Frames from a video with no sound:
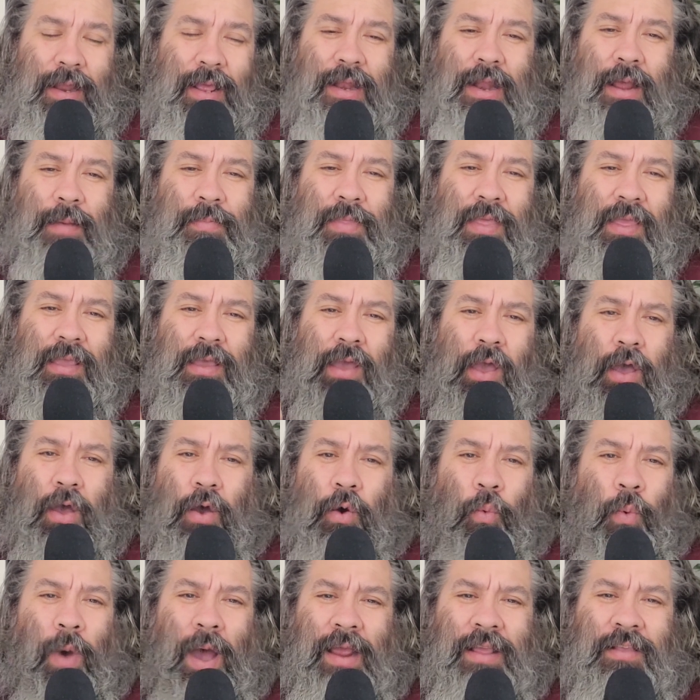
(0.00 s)
And I'm like,
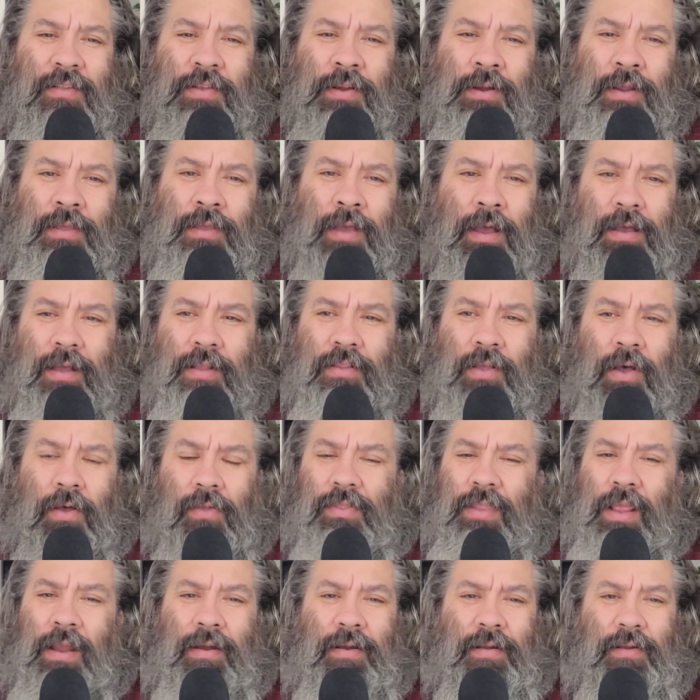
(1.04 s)
why is there a young adult
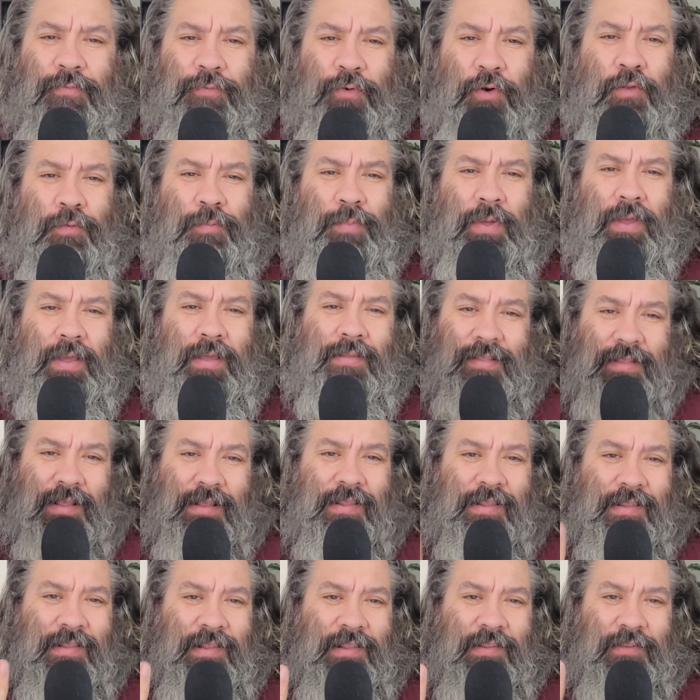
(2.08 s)
there in the first place? This
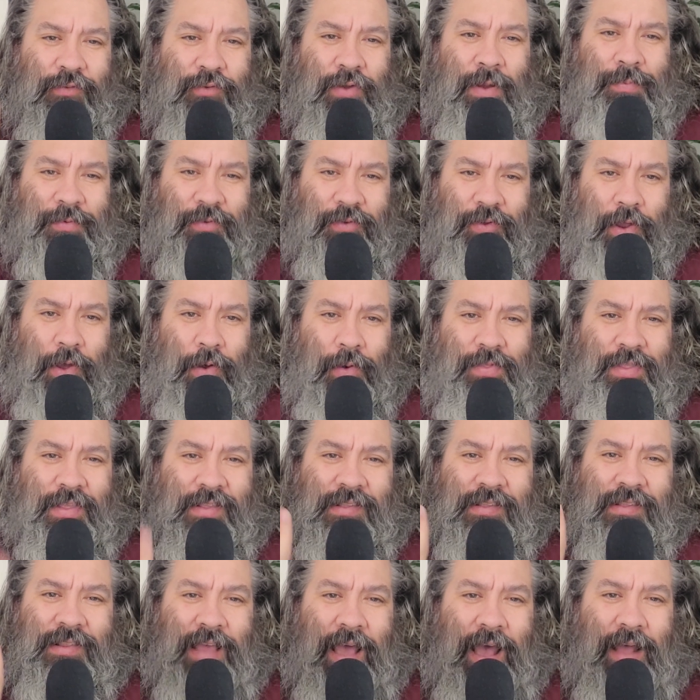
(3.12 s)
is a strip show. This
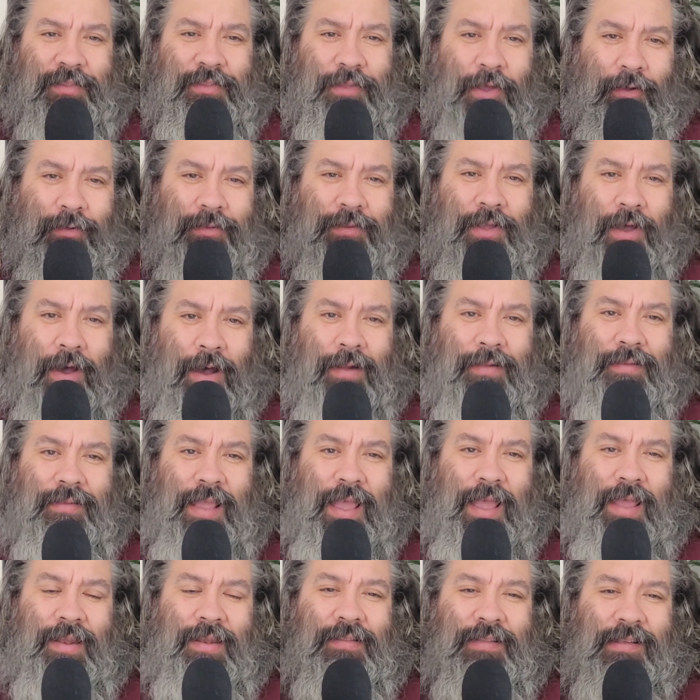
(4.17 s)
is adult
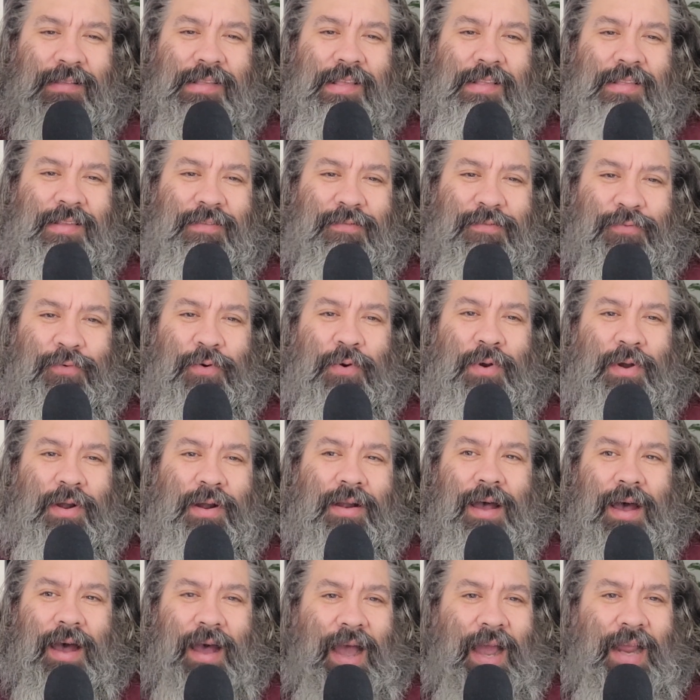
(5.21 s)
content. This isn't for
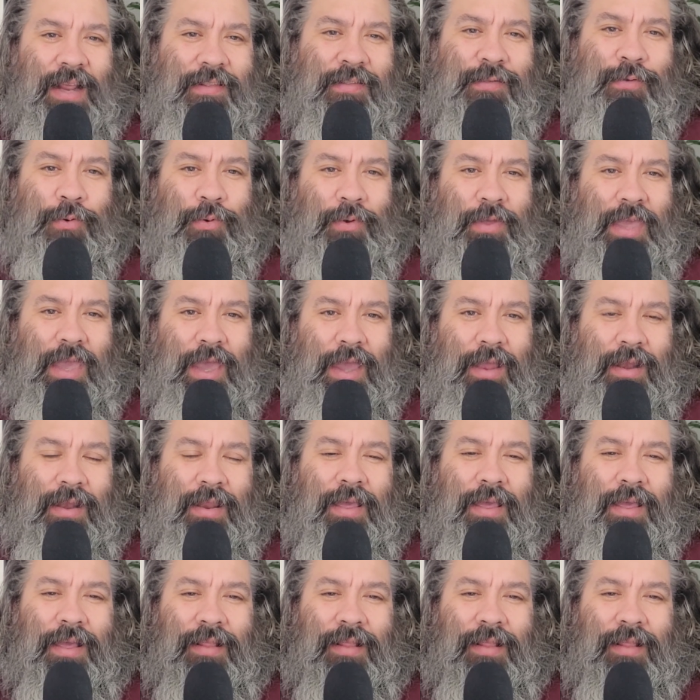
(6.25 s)
a high school kid.